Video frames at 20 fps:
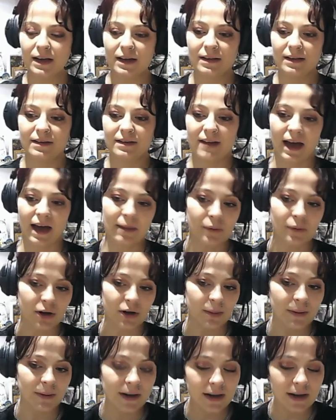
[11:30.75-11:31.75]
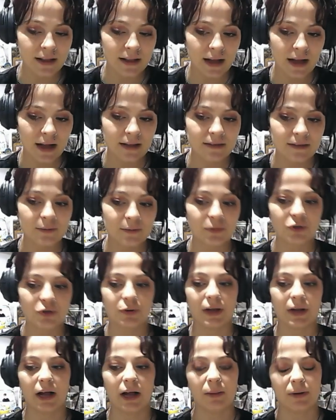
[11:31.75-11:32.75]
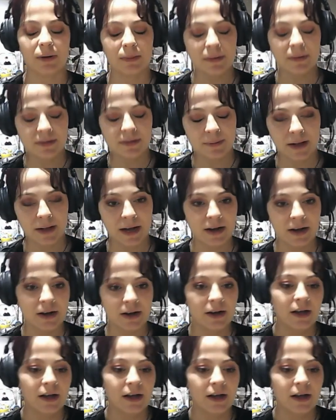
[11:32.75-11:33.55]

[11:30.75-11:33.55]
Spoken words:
to add more community lots, which will help our multiplier.